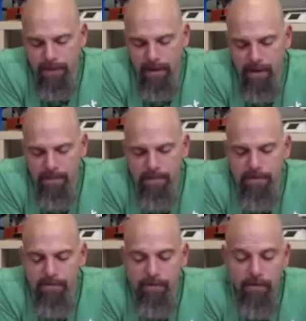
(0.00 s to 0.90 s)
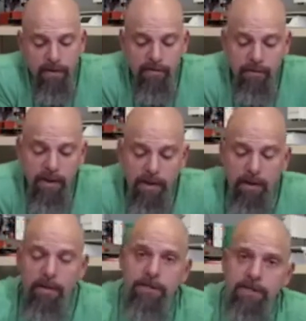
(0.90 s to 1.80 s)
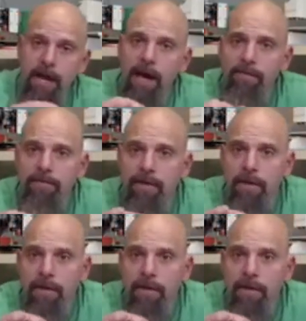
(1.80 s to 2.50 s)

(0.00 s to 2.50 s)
Um, you can spin it on the shaft